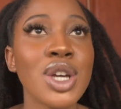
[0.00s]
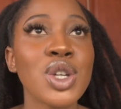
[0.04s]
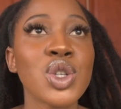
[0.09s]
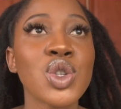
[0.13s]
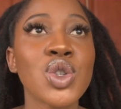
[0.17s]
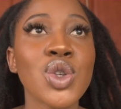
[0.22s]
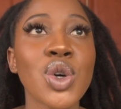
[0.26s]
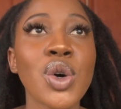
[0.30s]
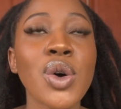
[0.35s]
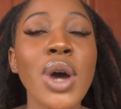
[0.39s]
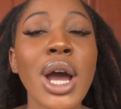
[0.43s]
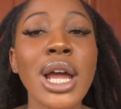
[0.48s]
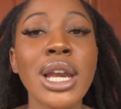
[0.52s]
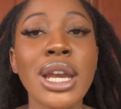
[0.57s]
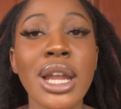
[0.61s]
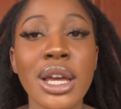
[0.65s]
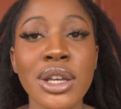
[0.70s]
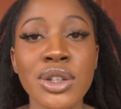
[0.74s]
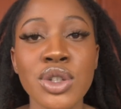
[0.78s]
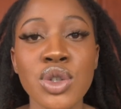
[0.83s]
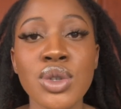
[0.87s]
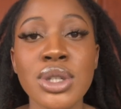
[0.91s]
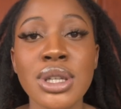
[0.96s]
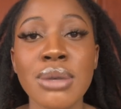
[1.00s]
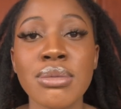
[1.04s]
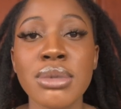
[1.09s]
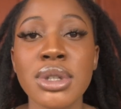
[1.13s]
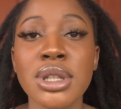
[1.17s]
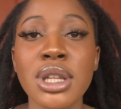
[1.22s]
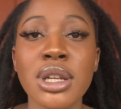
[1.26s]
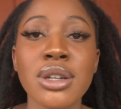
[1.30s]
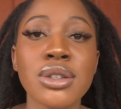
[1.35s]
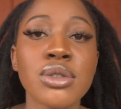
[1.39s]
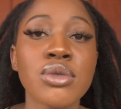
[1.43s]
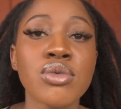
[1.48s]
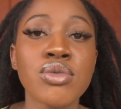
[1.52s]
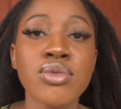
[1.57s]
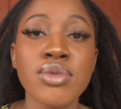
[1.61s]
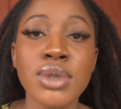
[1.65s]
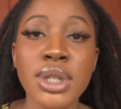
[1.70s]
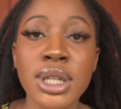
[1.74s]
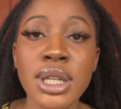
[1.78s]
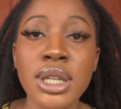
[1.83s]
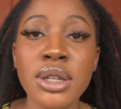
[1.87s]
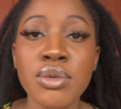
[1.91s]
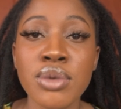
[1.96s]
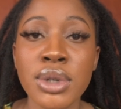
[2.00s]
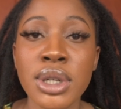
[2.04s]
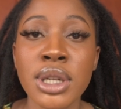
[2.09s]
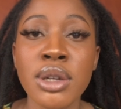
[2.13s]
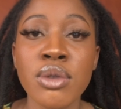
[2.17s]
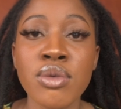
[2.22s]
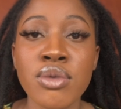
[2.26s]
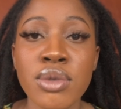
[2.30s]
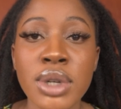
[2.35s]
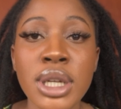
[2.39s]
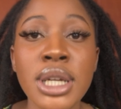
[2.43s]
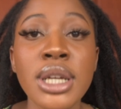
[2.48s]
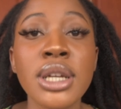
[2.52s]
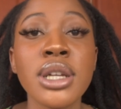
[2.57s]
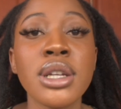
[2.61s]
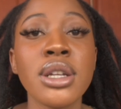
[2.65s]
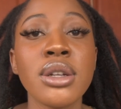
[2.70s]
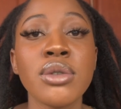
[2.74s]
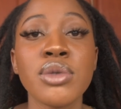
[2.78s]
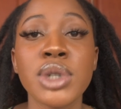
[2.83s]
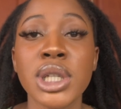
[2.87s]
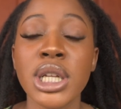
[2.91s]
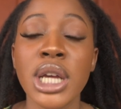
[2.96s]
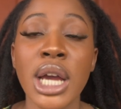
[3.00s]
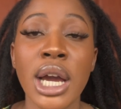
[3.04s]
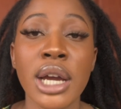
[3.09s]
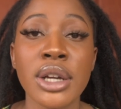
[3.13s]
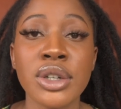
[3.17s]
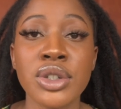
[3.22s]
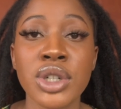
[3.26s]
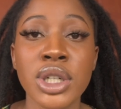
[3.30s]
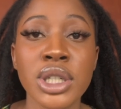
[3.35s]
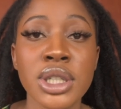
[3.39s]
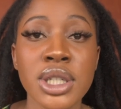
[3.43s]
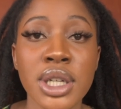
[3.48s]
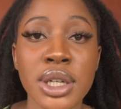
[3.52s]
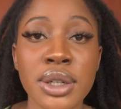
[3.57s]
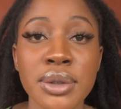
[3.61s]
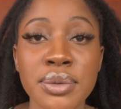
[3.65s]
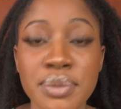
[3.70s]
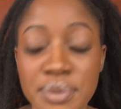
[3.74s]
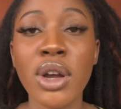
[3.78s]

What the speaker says: So I like to use something that is really, really, really, really hydrating.